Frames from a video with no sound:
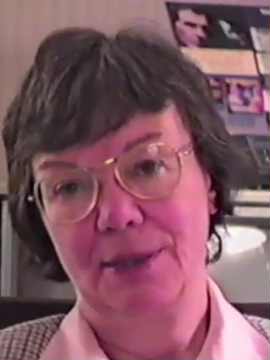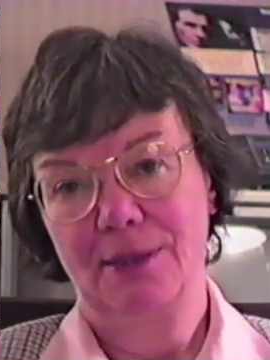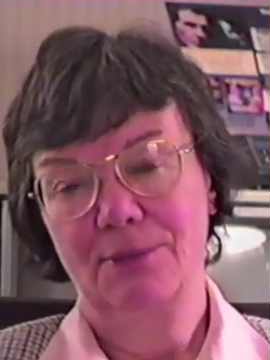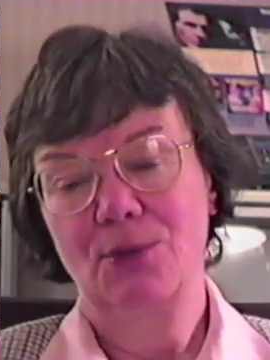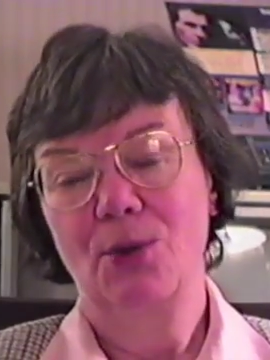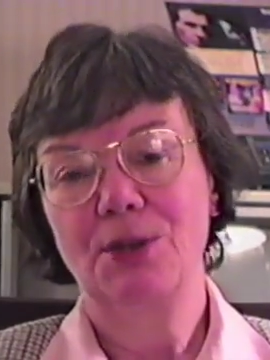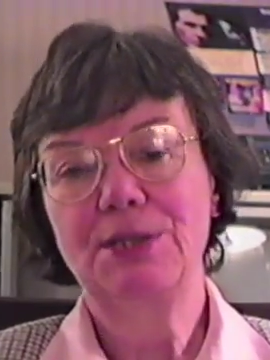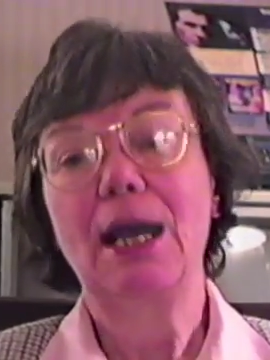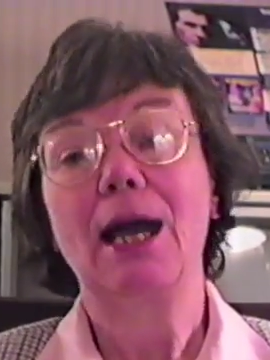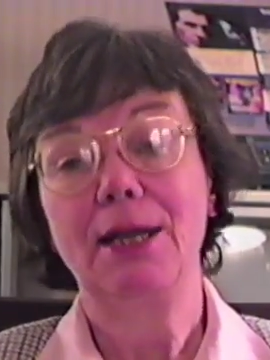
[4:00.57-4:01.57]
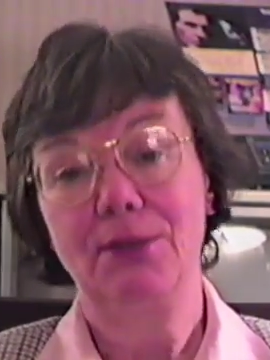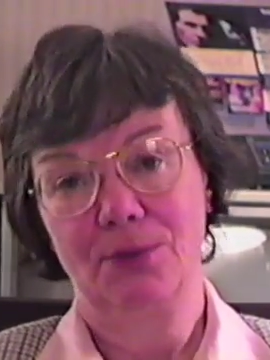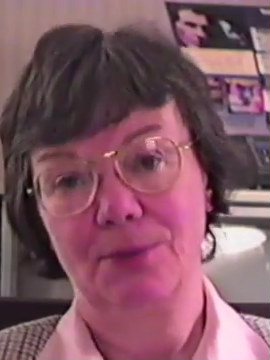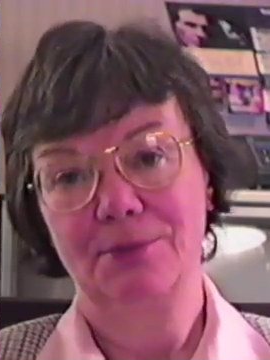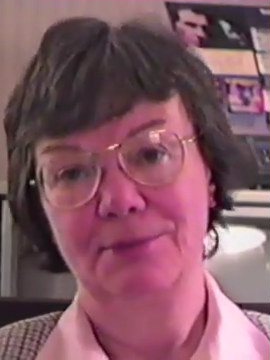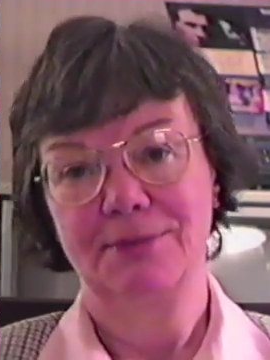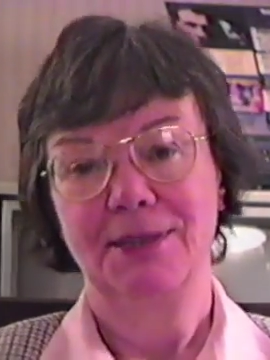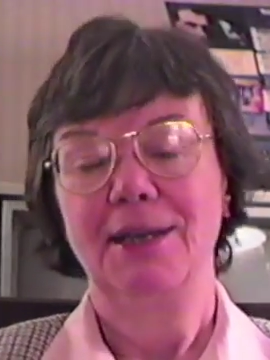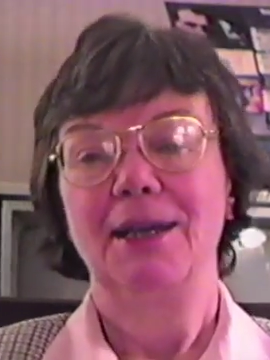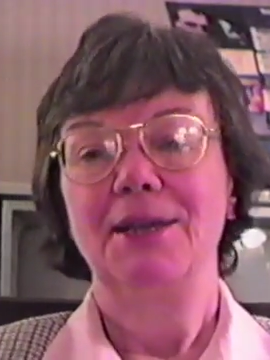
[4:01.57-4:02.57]
And of course I knew
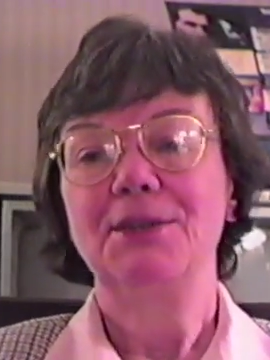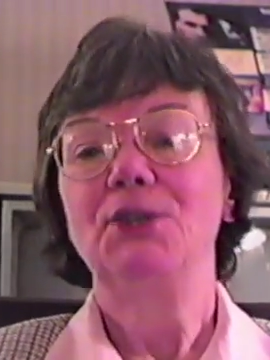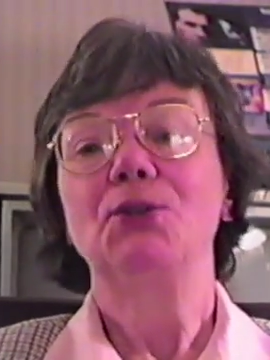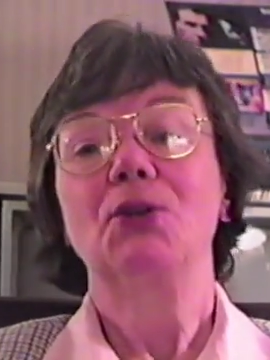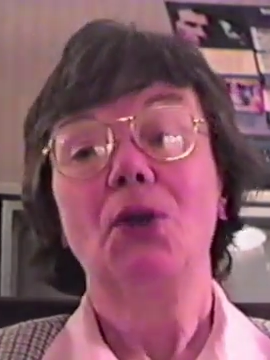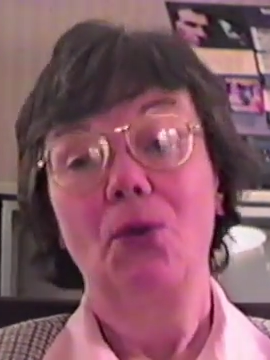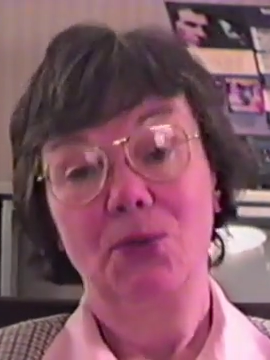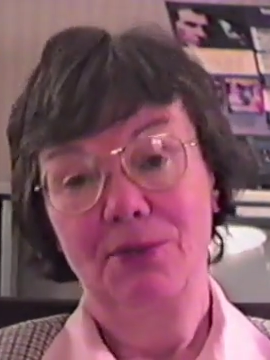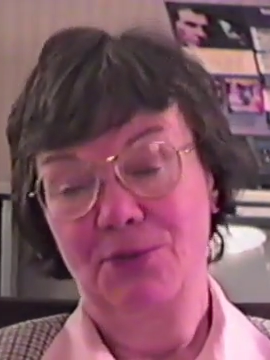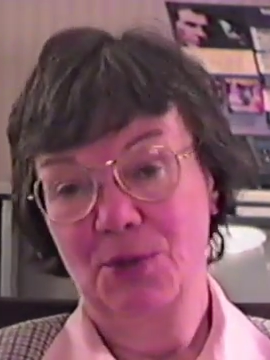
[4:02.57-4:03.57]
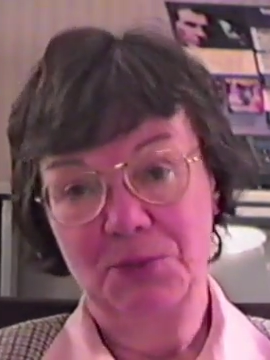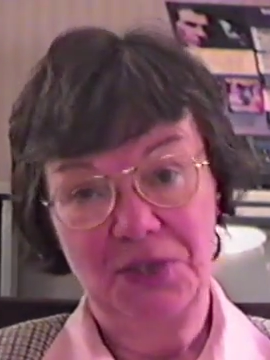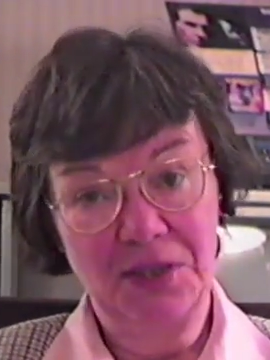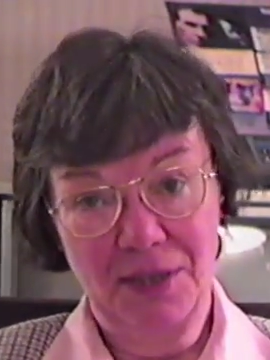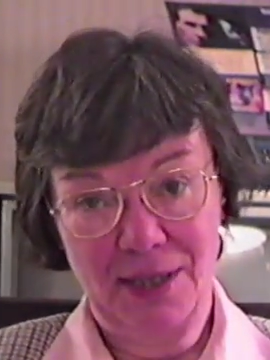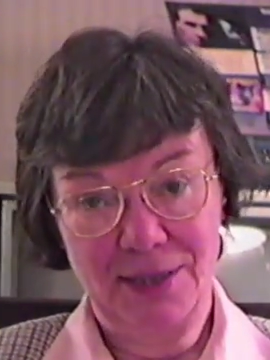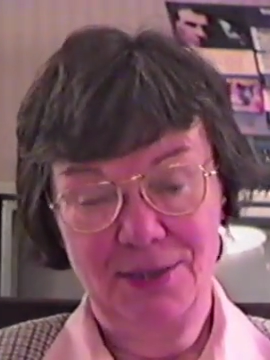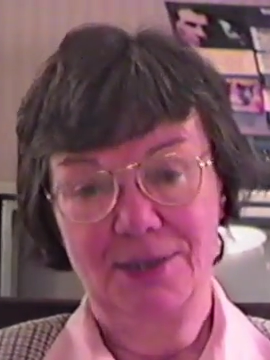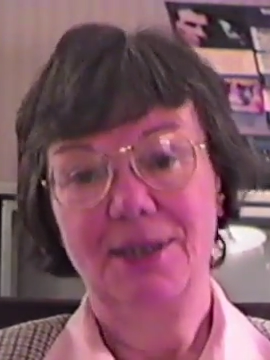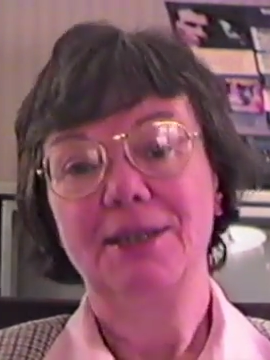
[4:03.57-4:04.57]
that you could only form
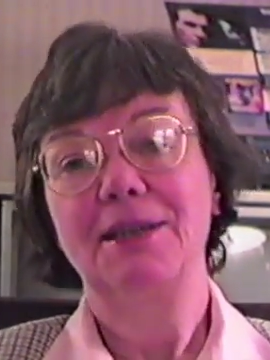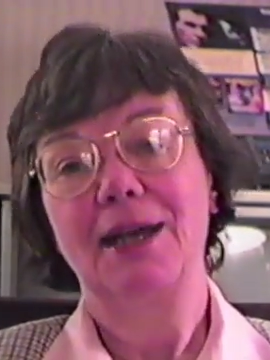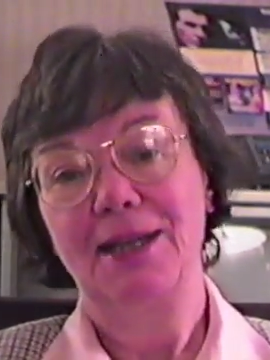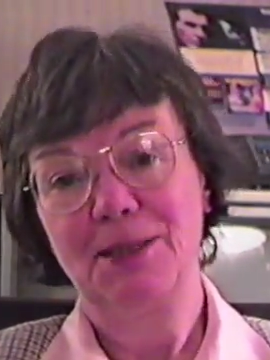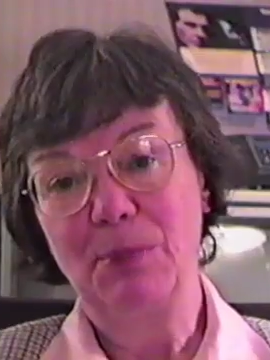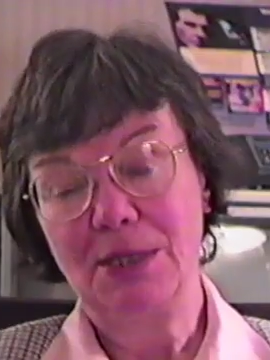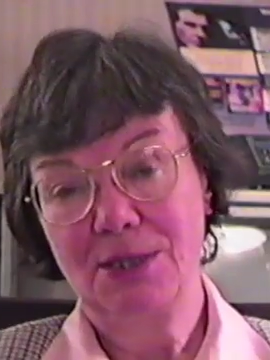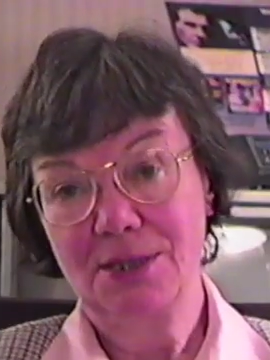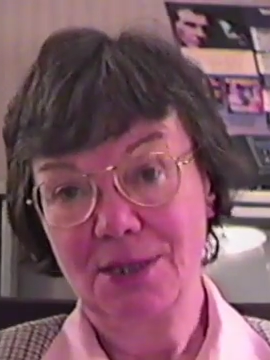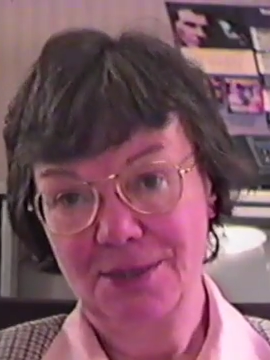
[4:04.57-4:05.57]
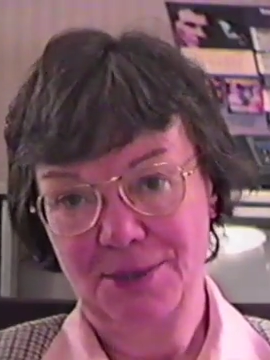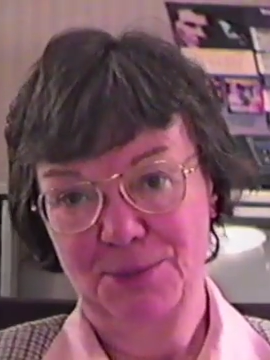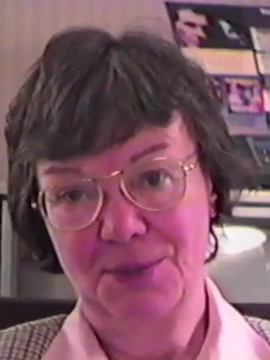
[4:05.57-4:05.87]
zeolites in highly basic systems.